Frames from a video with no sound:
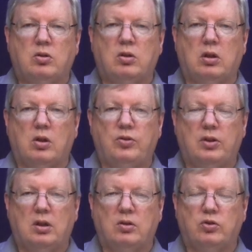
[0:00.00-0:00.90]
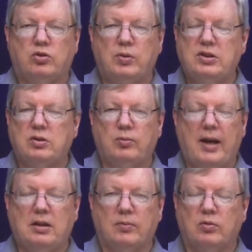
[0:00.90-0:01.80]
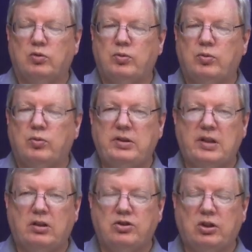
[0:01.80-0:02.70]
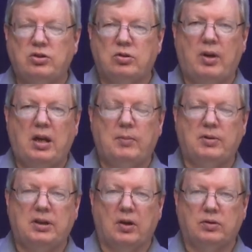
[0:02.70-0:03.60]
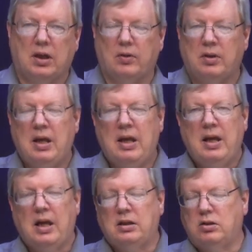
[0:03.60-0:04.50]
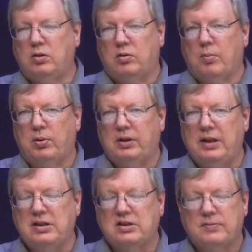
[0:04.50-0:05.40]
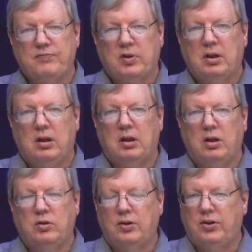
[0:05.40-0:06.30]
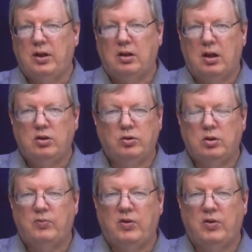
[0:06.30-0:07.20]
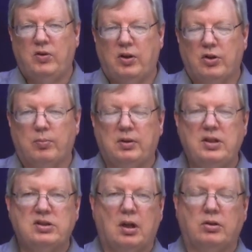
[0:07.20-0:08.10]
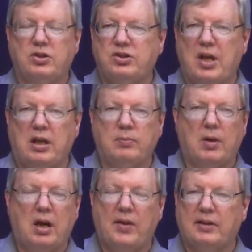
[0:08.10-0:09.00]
close street intersections at random in downtown, and the police, you can see in YouTube videos, the police are just standing by.